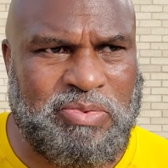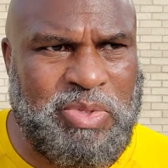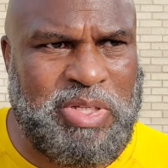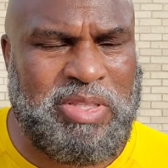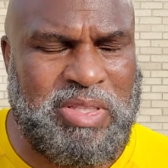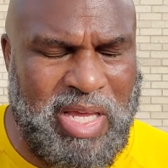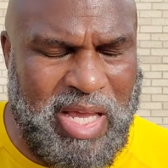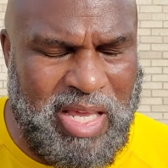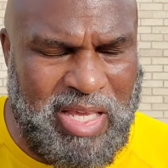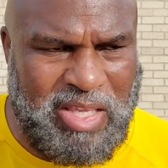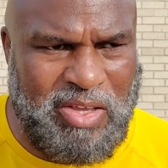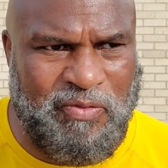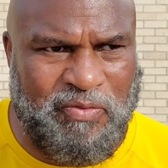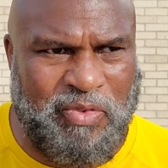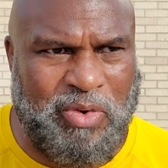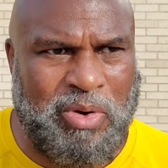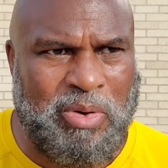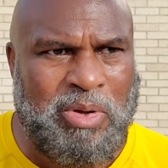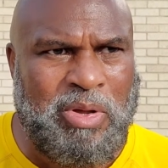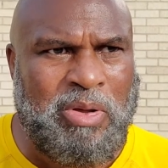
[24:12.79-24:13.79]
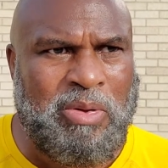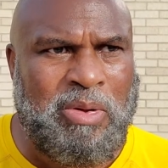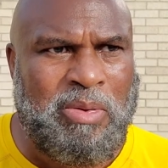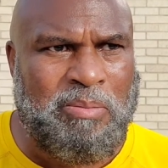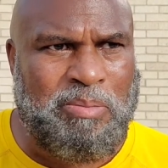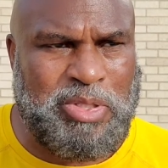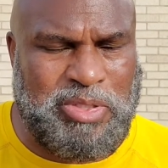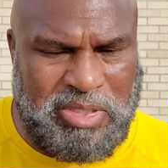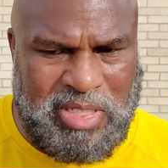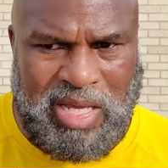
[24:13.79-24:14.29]
We thank you for
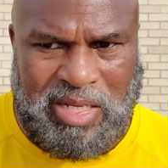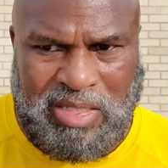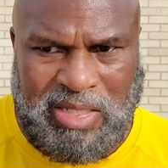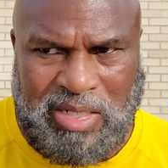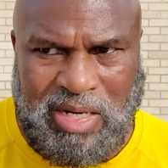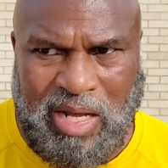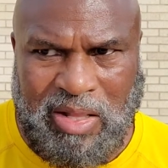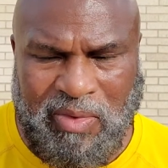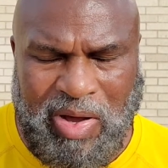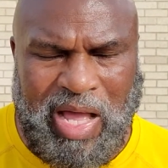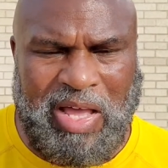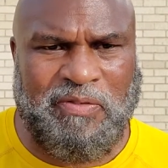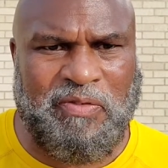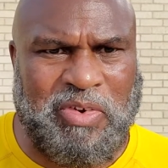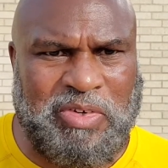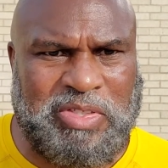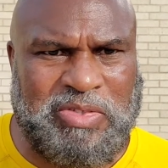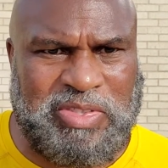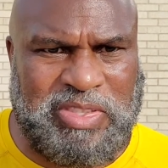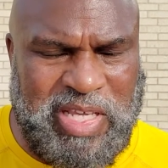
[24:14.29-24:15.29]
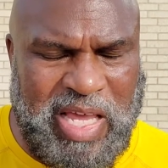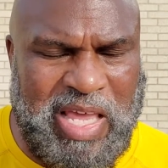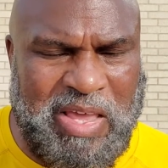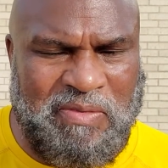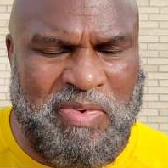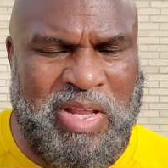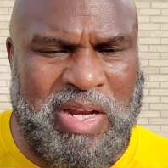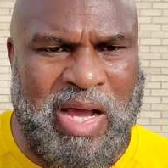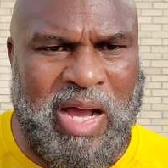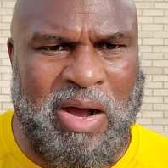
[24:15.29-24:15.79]
protecting our wife, for
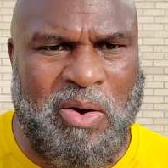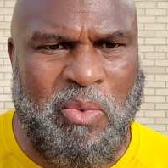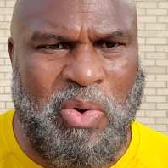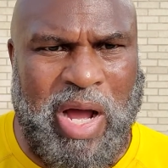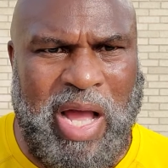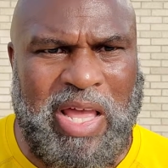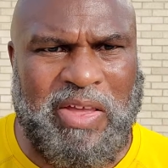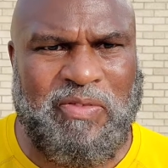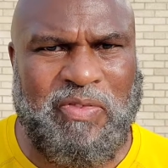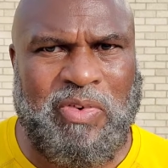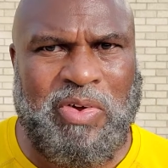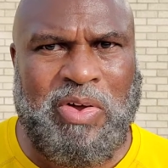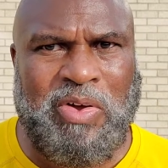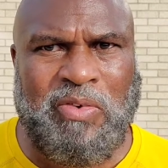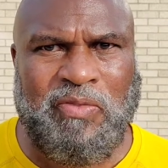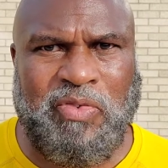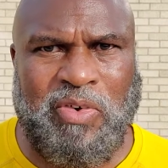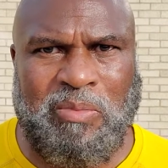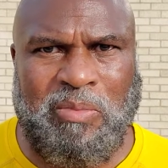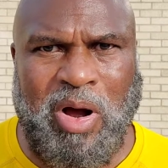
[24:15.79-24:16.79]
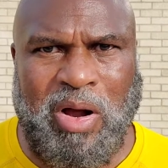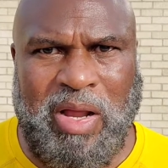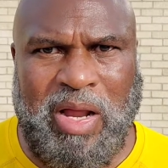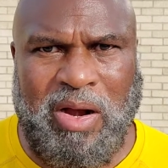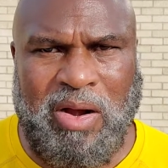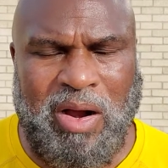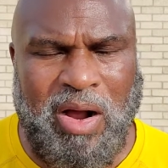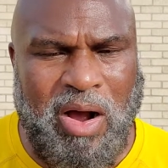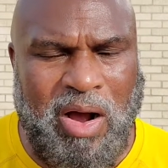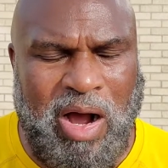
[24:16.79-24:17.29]
saving our wife from
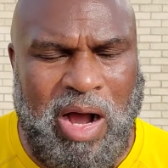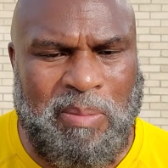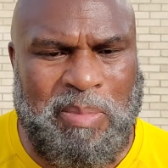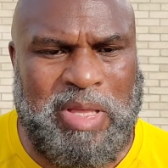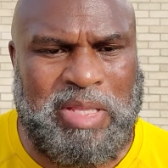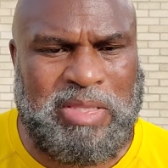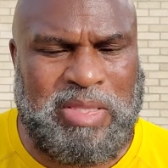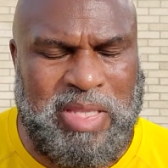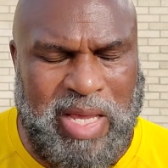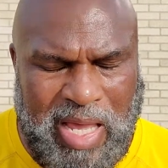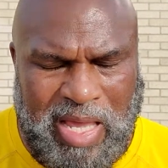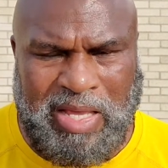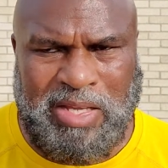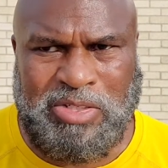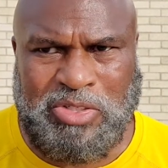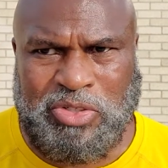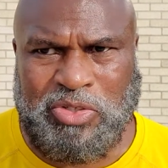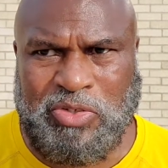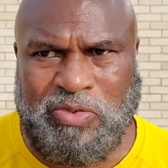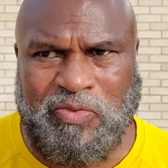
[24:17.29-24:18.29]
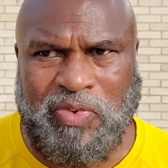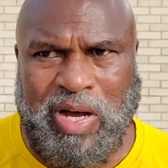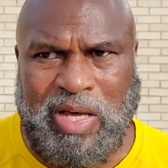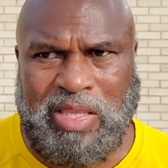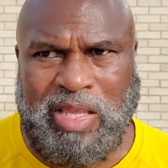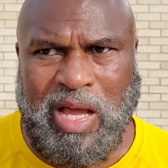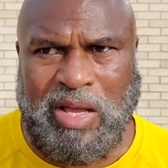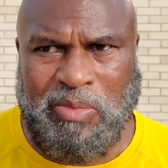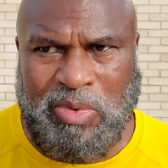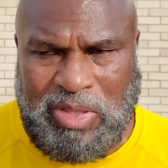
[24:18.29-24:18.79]
hurt, harm, and danger,
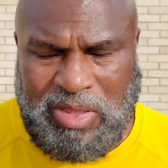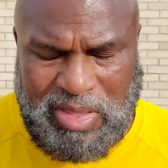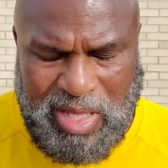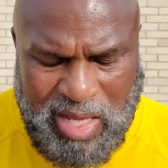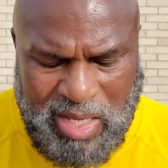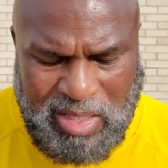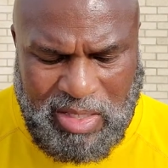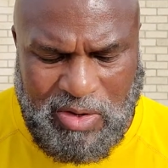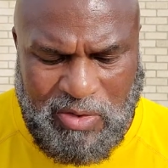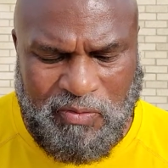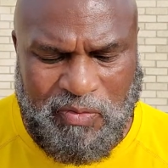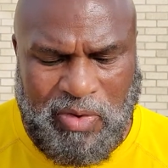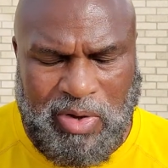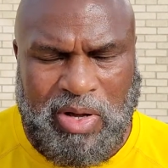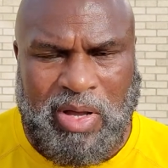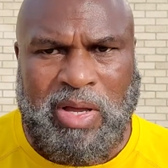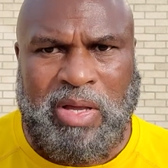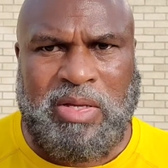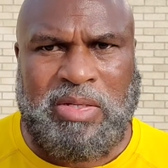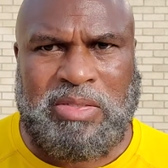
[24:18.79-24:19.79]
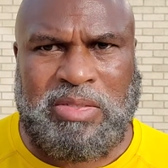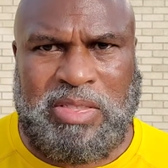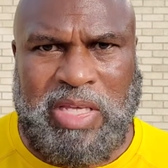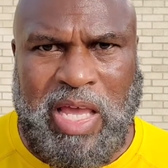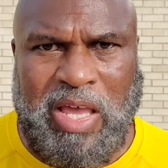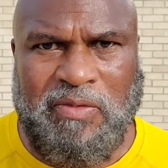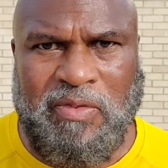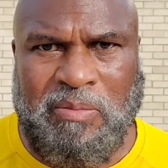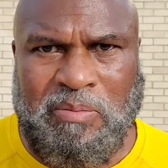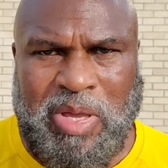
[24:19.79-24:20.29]
Father God. We thank you for
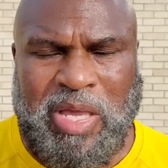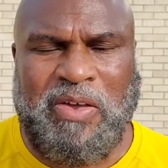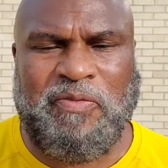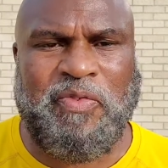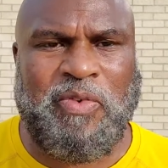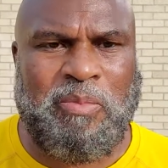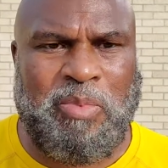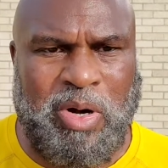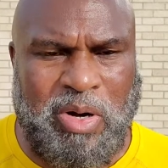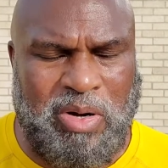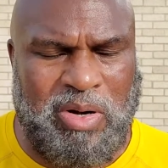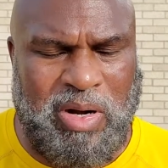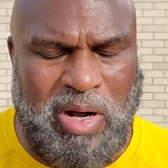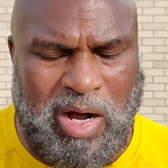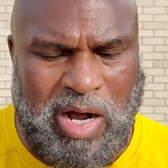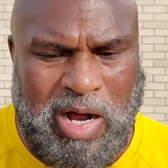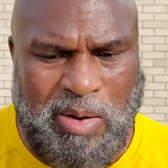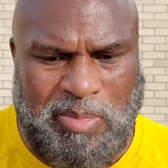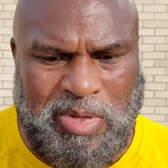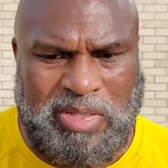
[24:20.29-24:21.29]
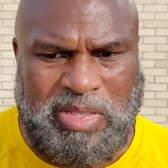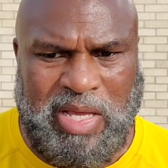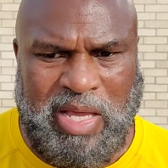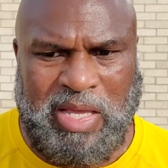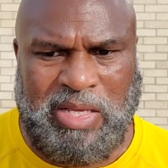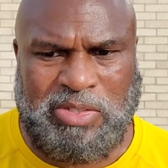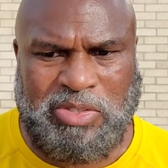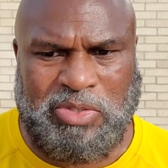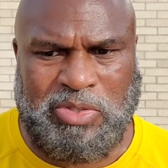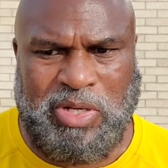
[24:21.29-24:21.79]
saving me from hurt, harm, and
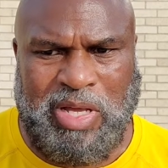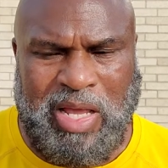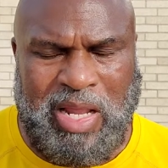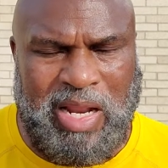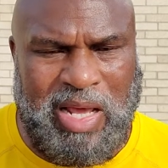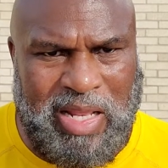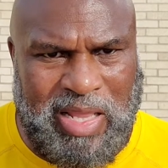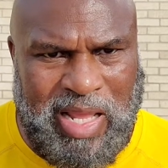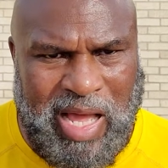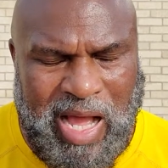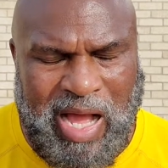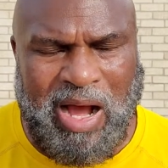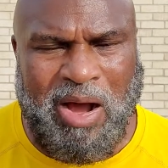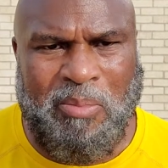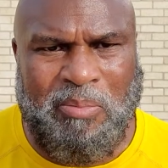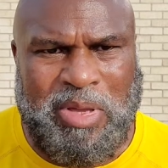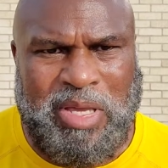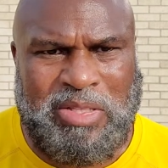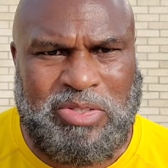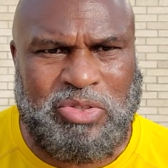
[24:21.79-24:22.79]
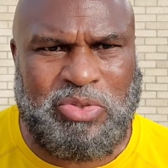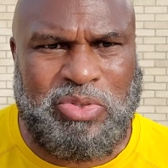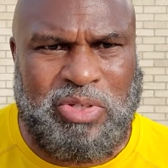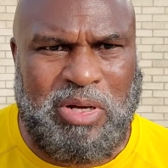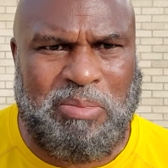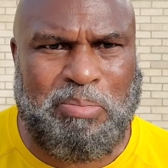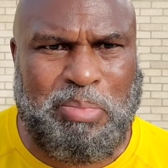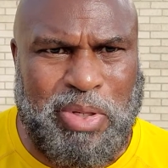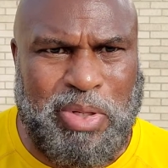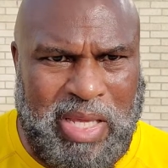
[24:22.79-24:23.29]
danger and allow me to
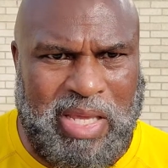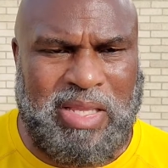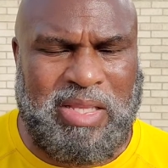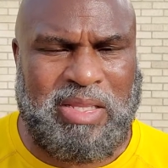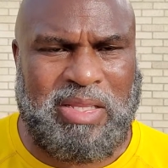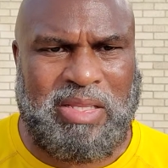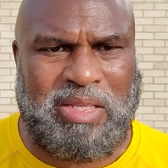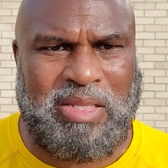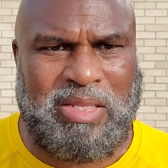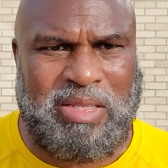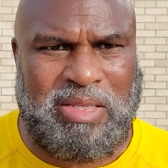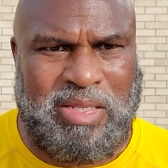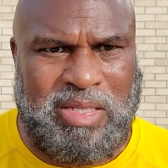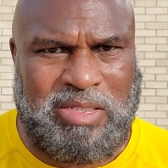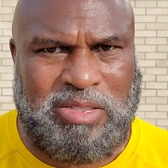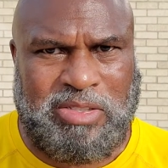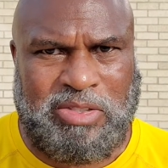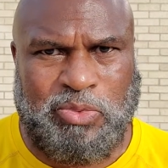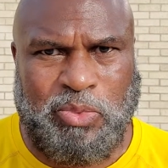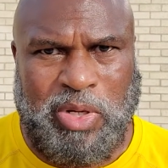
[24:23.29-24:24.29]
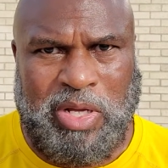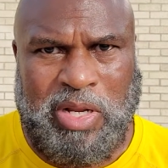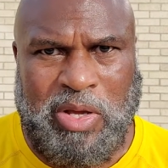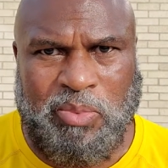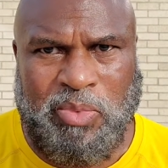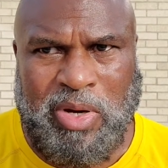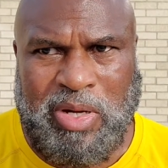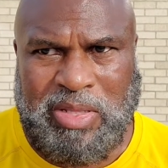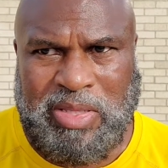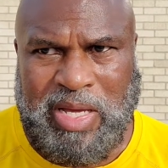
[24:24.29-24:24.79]
complete this
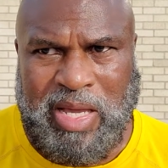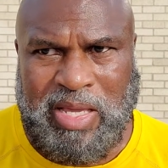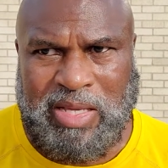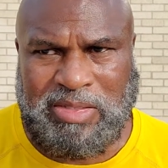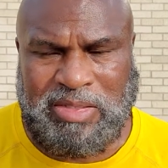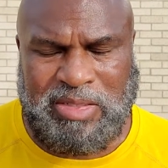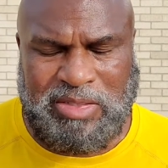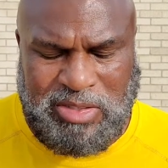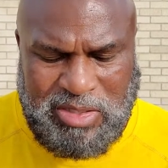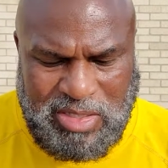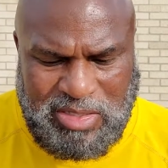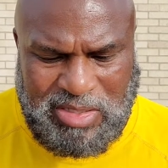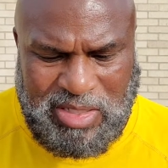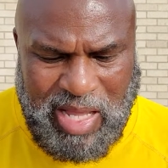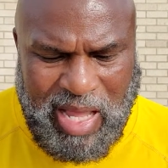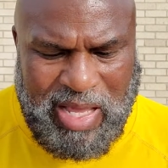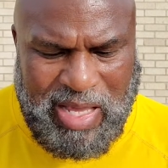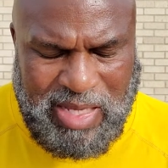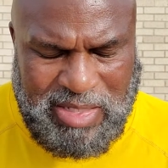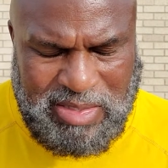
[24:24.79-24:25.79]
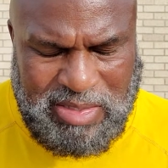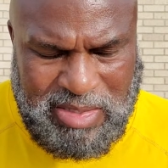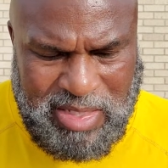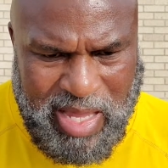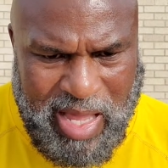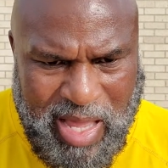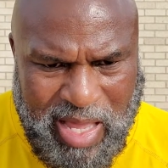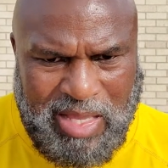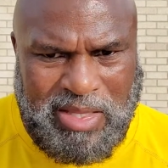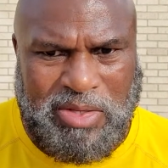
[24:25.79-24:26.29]
21 days. And just like as
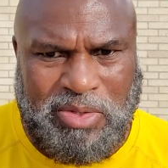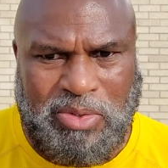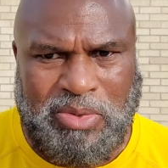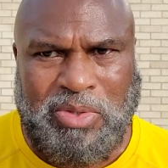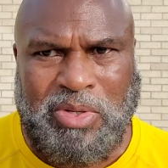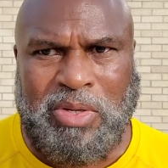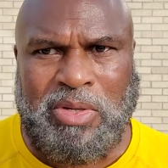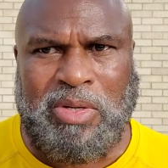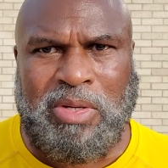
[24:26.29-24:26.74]
Daniel